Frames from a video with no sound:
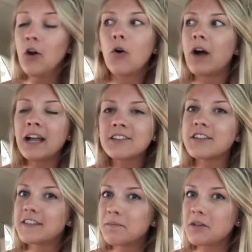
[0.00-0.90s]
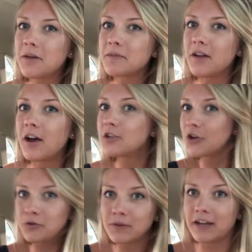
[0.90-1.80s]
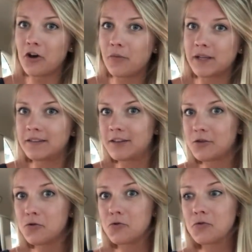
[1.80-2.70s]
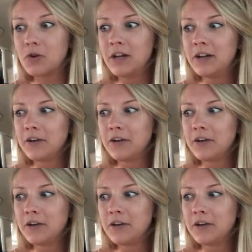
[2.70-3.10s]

Or actually sometimes I don't get comments at all,